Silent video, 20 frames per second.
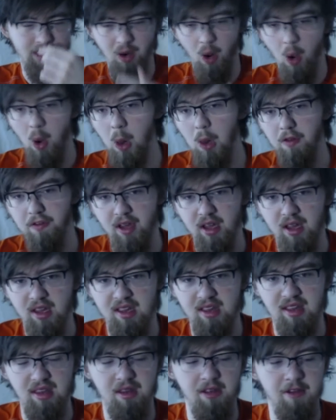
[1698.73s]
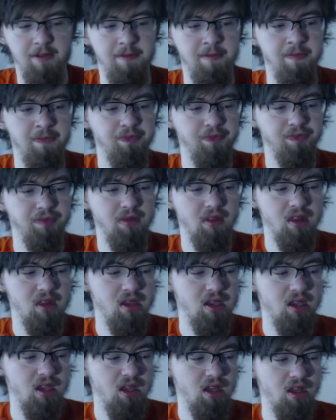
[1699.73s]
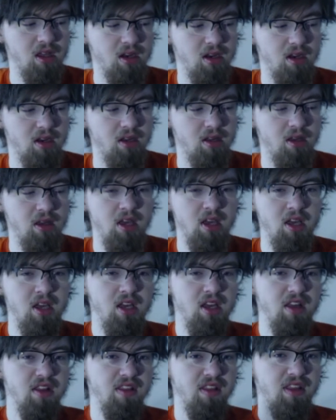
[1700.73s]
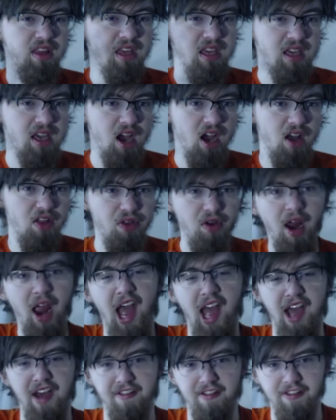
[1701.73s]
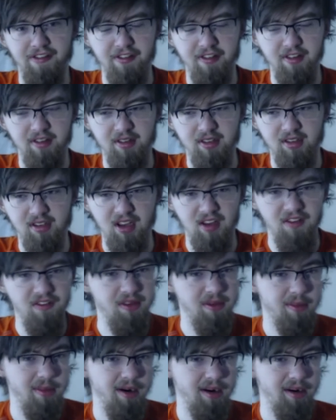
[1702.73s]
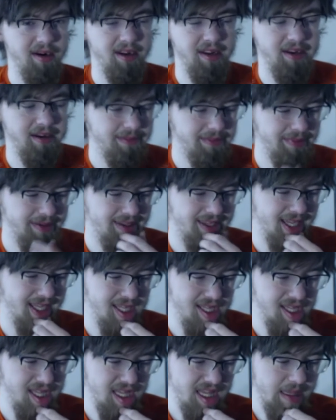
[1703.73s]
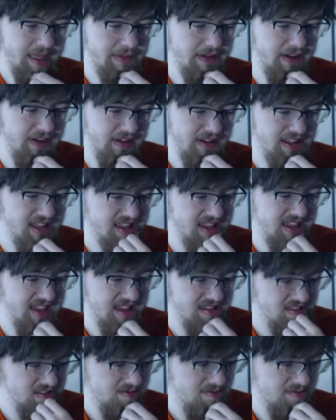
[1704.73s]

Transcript: all of us in the other half of the market, because some of us